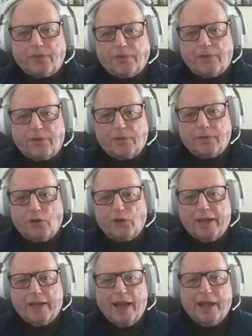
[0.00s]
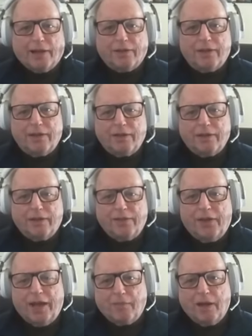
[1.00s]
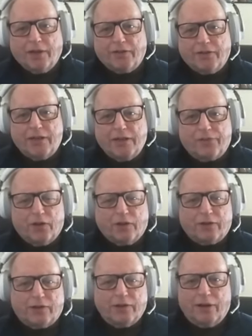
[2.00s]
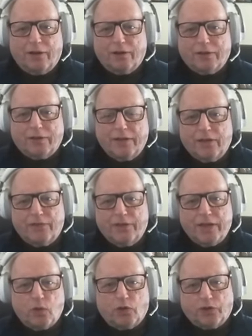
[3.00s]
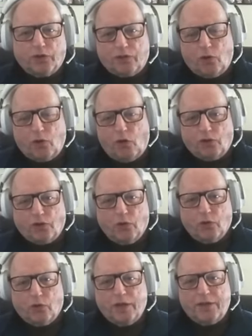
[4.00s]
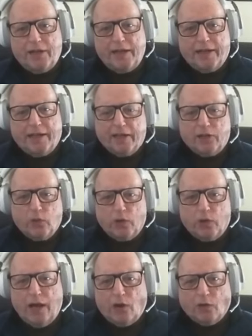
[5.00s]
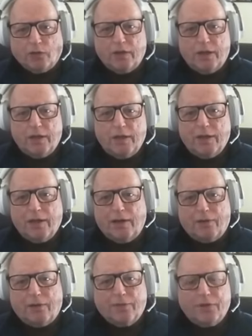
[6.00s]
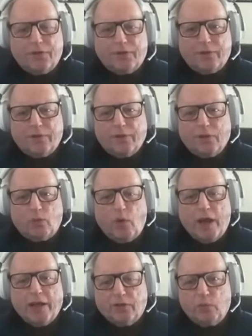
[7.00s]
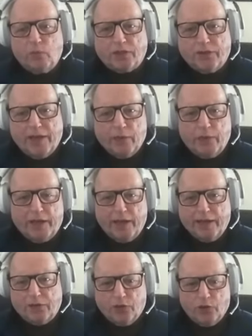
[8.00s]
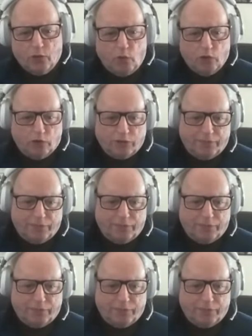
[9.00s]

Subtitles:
looking at them as different individuals. It's also taking into account the ways in which they relate to their world.